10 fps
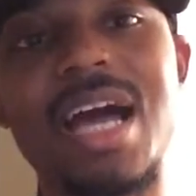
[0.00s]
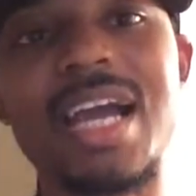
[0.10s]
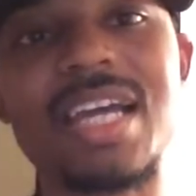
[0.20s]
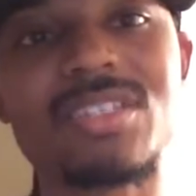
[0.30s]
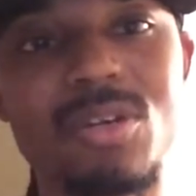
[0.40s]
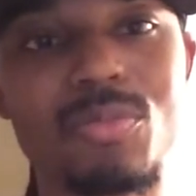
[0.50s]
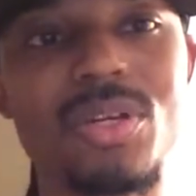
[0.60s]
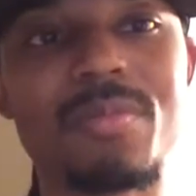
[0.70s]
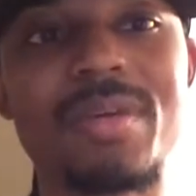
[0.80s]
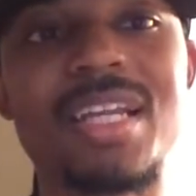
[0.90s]
I got to a
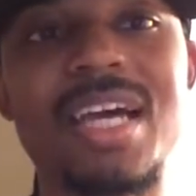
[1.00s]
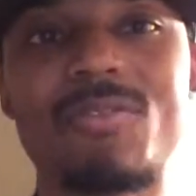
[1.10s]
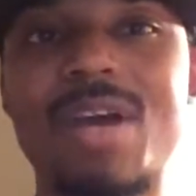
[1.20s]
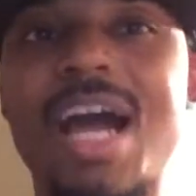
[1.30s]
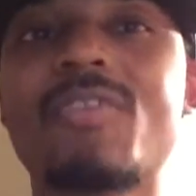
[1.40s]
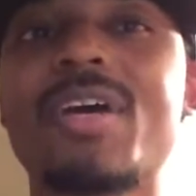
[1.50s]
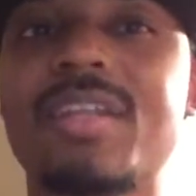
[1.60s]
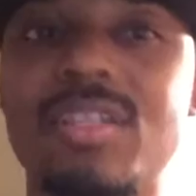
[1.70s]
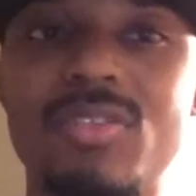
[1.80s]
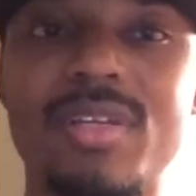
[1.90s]
point in my life where I don't
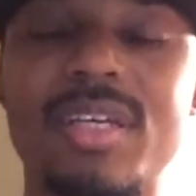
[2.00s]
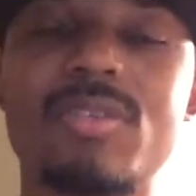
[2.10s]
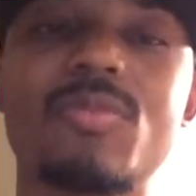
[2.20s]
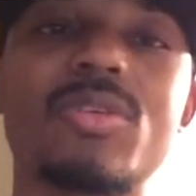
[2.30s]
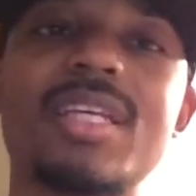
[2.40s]
have to do that no more.